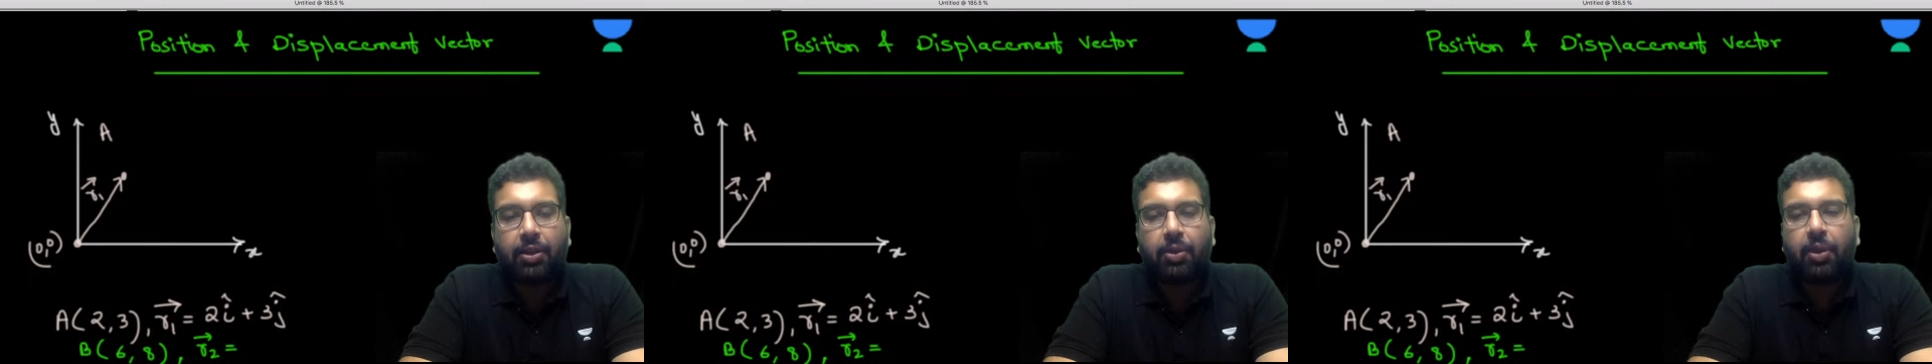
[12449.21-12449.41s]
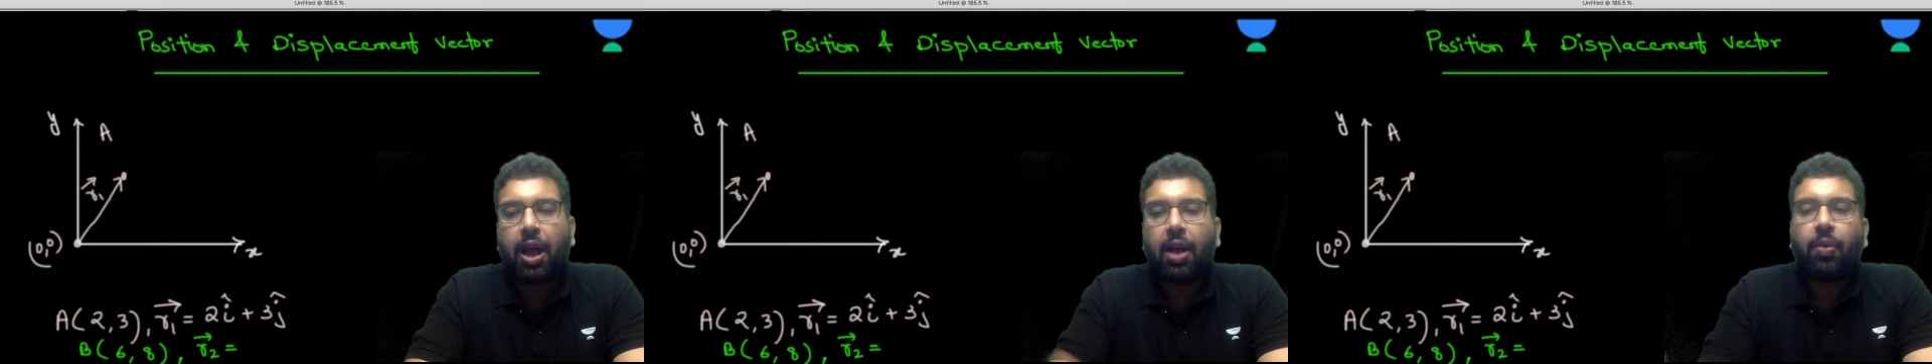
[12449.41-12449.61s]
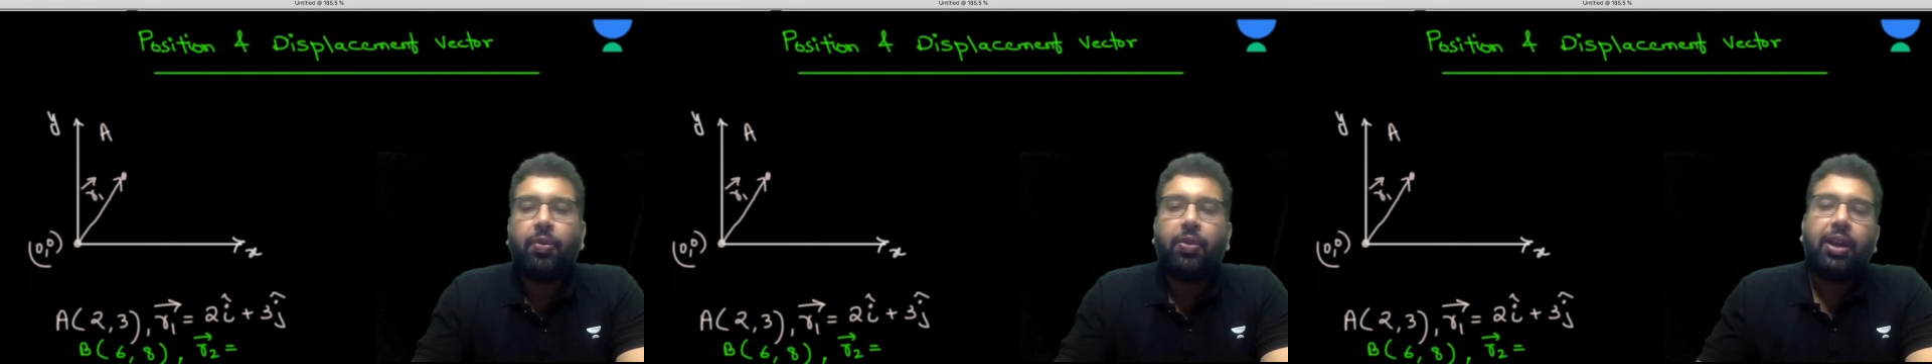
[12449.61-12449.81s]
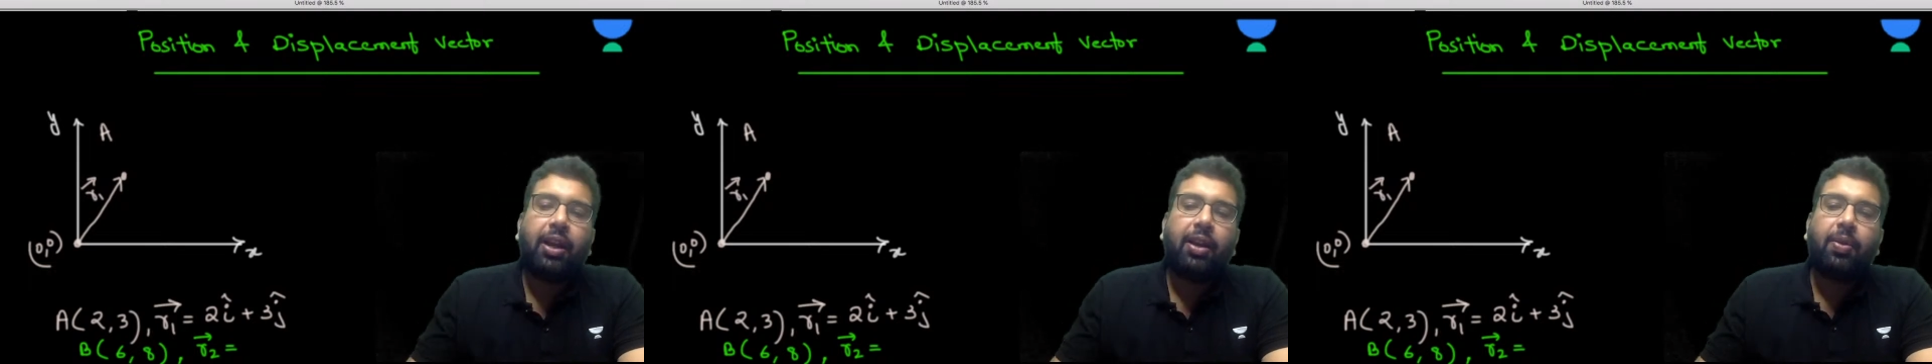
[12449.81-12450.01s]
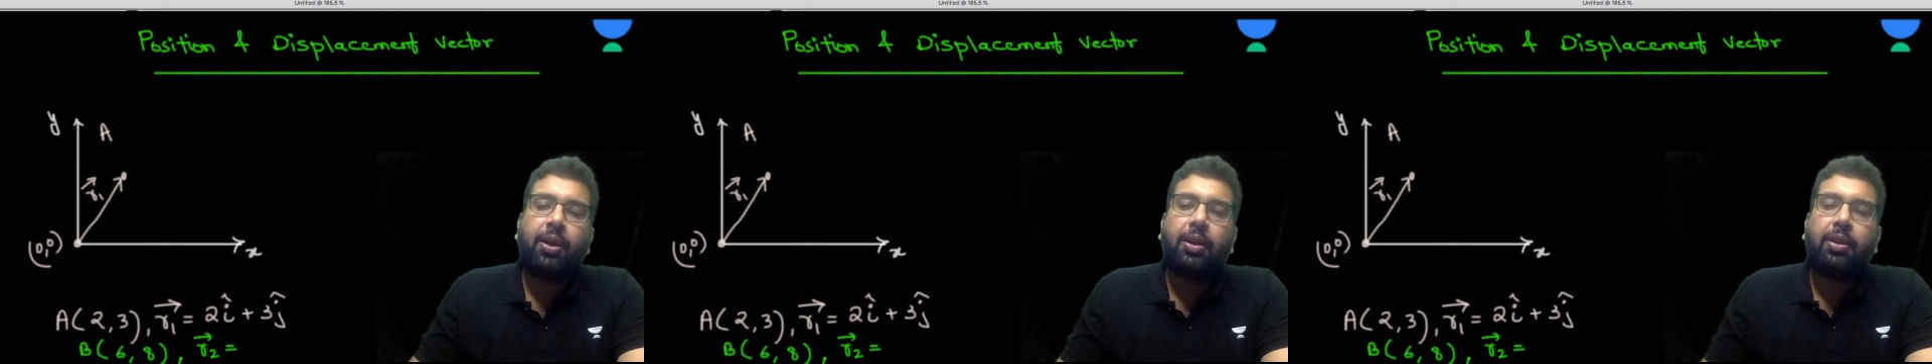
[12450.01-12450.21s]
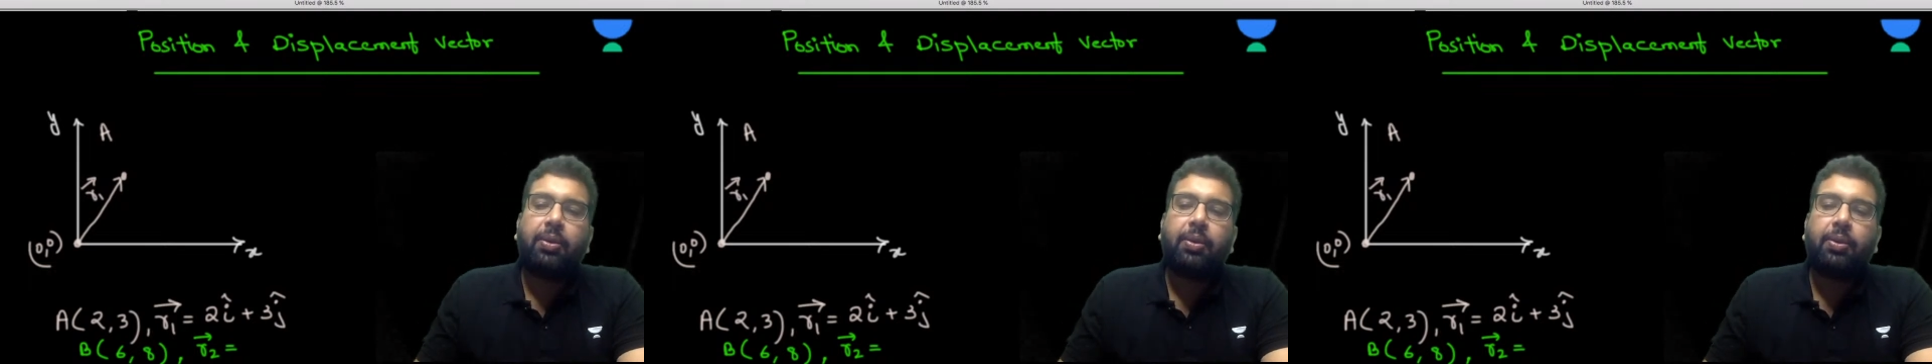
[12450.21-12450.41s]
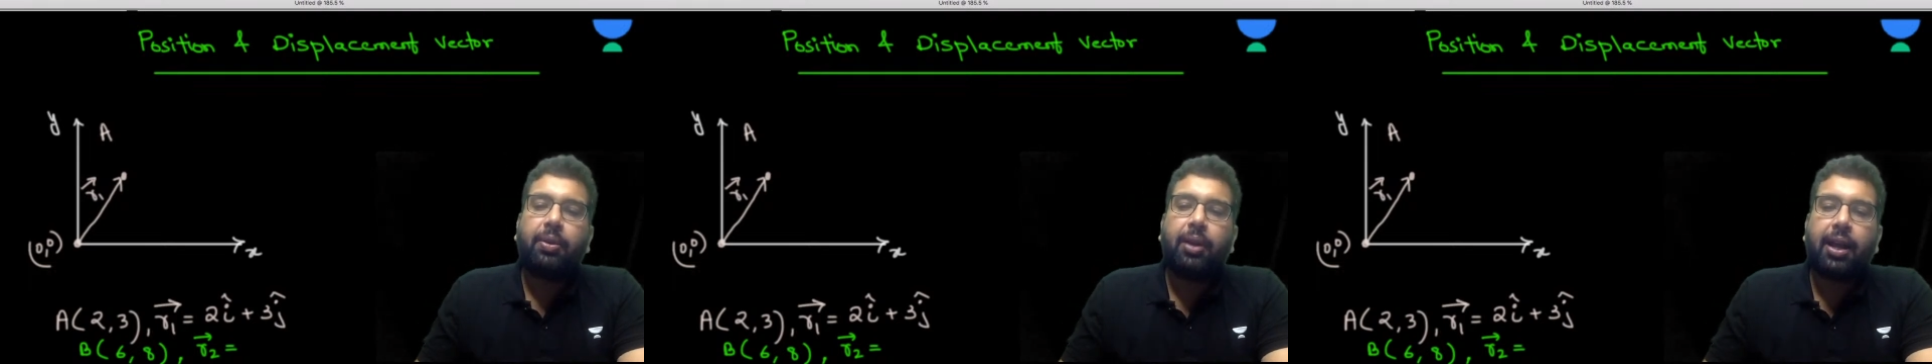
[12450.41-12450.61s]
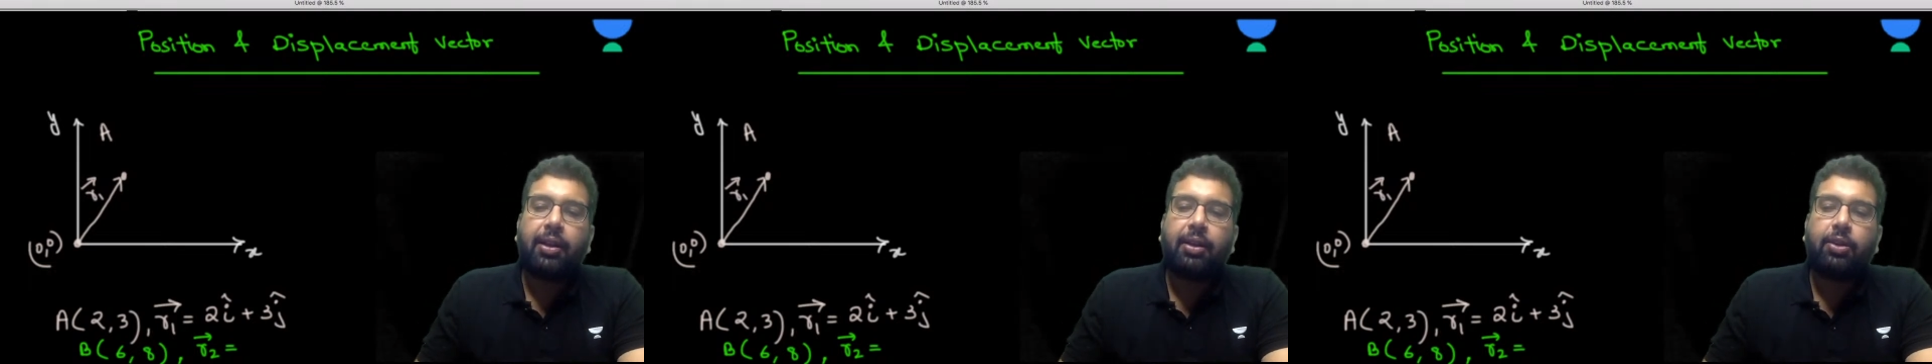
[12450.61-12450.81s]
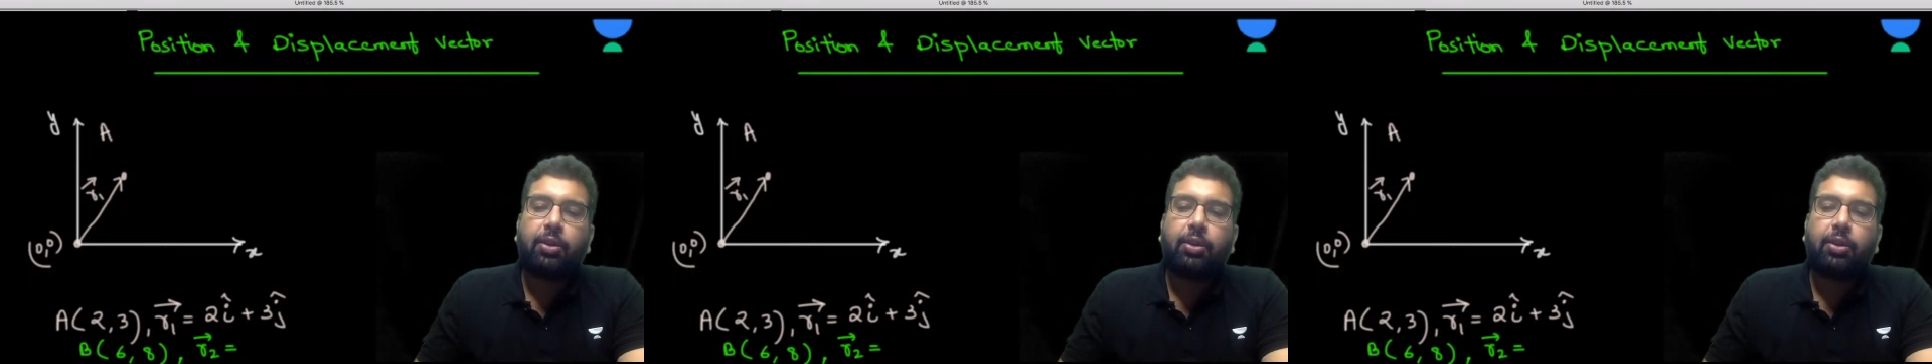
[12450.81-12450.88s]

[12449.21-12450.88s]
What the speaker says: So how we are going to do that?